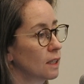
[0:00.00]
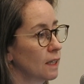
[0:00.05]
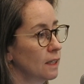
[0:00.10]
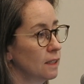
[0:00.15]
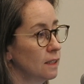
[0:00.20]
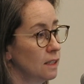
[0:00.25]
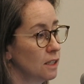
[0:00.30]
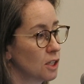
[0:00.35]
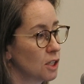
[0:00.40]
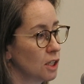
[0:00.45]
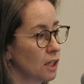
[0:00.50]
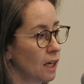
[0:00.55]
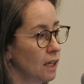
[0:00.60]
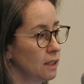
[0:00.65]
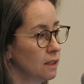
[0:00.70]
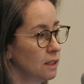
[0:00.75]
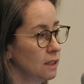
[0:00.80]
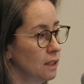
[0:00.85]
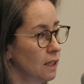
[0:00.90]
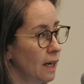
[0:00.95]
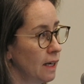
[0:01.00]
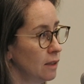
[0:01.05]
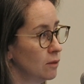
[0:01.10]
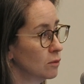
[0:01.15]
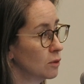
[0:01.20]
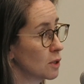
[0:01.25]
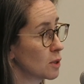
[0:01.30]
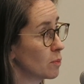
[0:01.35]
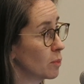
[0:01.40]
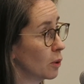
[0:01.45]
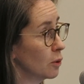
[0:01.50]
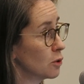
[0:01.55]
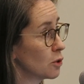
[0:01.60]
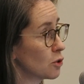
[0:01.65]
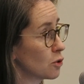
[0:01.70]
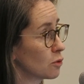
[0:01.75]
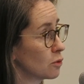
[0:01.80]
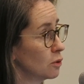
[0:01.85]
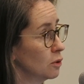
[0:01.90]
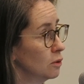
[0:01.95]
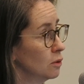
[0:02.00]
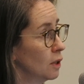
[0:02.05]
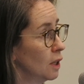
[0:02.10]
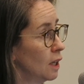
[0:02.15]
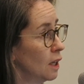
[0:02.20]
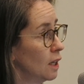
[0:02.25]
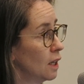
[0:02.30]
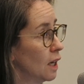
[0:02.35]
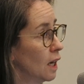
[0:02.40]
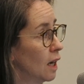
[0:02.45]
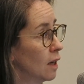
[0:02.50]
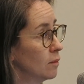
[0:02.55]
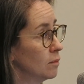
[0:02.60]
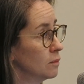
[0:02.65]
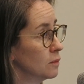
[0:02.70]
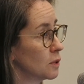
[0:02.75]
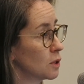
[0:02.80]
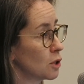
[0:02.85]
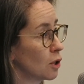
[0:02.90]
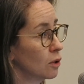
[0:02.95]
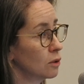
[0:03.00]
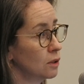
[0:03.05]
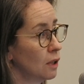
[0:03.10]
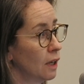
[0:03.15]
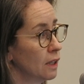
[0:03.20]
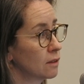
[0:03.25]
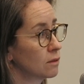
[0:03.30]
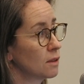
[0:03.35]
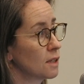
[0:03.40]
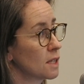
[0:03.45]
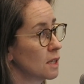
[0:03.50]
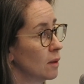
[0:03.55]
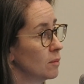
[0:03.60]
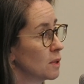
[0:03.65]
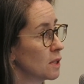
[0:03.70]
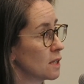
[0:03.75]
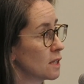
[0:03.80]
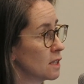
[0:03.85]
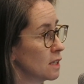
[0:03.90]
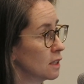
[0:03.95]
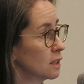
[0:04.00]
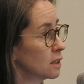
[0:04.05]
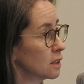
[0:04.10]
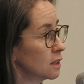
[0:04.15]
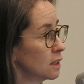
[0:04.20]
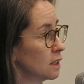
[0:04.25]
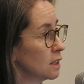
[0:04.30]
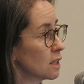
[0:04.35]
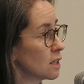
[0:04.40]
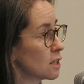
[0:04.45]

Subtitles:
can initiate innate response through toll-like receptor signaling.